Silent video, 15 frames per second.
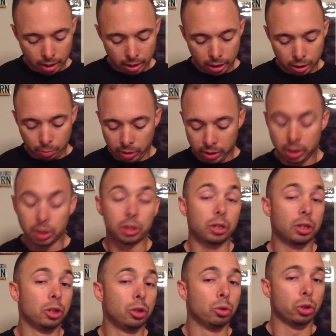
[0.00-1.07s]
This brings us to
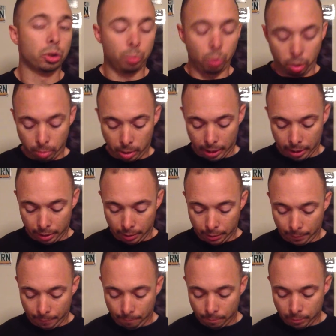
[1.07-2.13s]
the dual sport bike.
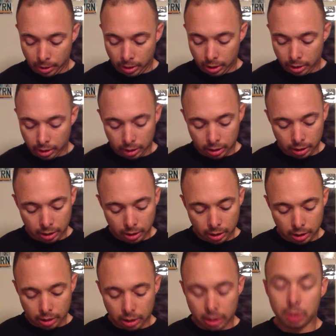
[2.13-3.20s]

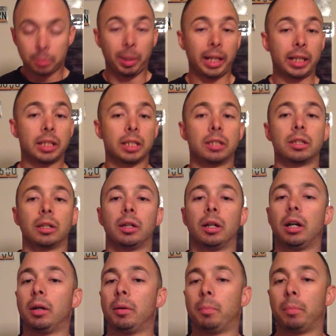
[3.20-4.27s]
This bike is
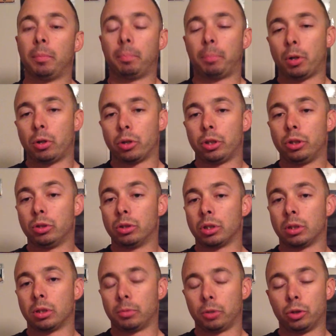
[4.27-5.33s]

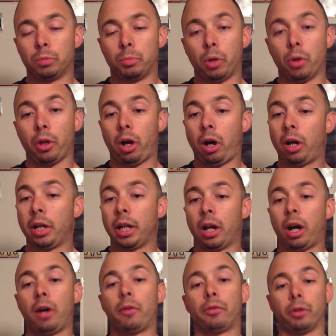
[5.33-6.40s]
used both on and
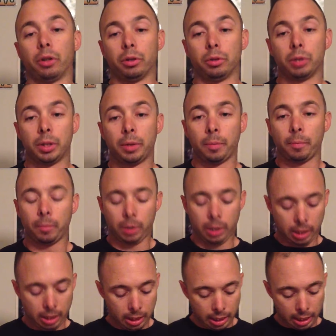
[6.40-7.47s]
off-road
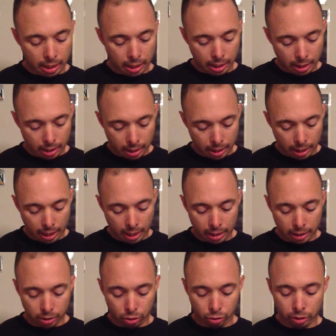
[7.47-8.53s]
and
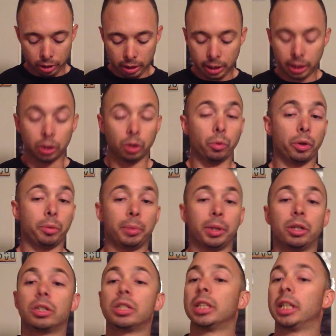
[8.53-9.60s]
is street legal with
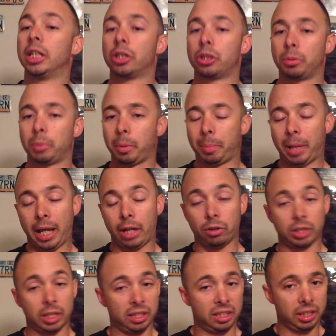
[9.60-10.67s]
mirrors, instrument
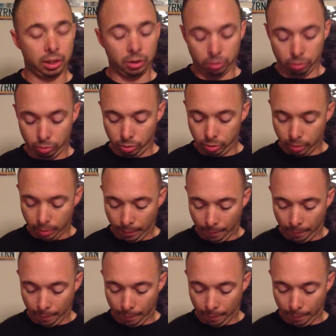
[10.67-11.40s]
panels, and signals.